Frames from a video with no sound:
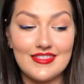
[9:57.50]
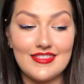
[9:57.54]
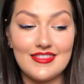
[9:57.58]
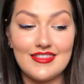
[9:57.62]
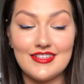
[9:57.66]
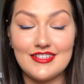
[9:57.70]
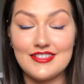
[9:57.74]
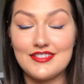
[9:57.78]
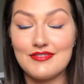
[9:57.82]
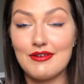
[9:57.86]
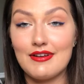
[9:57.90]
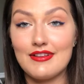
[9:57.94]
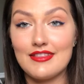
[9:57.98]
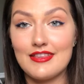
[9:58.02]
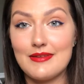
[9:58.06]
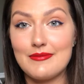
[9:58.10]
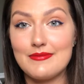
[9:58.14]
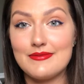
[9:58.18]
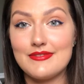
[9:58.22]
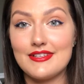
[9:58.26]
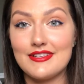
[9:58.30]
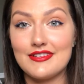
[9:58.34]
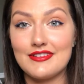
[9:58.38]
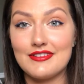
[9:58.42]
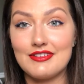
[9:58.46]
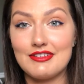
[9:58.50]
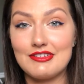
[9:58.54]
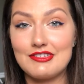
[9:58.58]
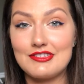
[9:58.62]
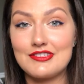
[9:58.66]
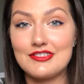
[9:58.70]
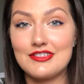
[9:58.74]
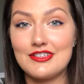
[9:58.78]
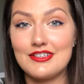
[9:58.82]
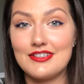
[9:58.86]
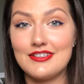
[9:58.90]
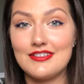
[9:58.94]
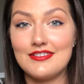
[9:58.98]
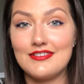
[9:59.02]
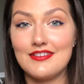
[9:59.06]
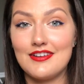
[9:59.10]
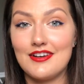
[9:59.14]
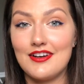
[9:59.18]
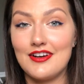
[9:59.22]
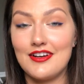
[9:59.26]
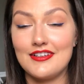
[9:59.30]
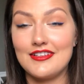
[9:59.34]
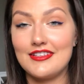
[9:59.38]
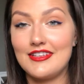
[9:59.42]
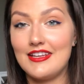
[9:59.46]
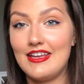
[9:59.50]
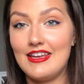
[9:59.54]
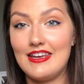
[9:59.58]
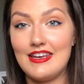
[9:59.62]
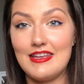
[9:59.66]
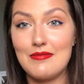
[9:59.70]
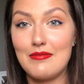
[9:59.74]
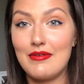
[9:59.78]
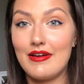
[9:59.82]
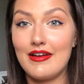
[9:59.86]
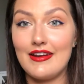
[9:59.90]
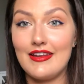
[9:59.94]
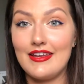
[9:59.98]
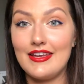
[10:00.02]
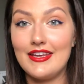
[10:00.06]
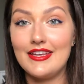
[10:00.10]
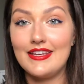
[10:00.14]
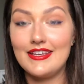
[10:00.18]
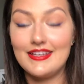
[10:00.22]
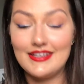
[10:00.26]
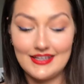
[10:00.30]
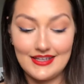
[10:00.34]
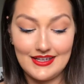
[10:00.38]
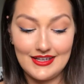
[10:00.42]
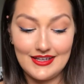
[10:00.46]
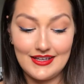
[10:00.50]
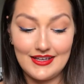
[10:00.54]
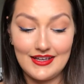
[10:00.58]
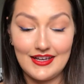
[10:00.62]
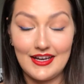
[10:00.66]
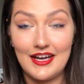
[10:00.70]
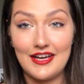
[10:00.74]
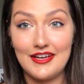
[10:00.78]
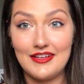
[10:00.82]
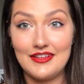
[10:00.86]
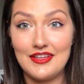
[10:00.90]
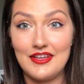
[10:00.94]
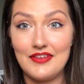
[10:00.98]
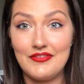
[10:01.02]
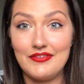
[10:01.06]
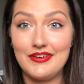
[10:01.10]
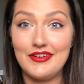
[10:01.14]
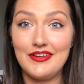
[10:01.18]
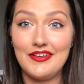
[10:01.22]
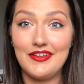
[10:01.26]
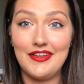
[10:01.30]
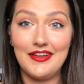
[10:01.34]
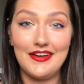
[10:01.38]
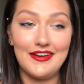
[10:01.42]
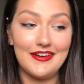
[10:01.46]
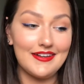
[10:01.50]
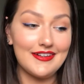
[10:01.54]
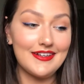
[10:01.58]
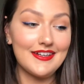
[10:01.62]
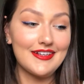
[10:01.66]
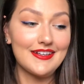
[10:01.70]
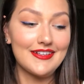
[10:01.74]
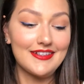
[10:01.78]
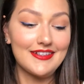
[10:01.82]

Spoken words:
This red lipstick looks good on anybody. I love it a lot.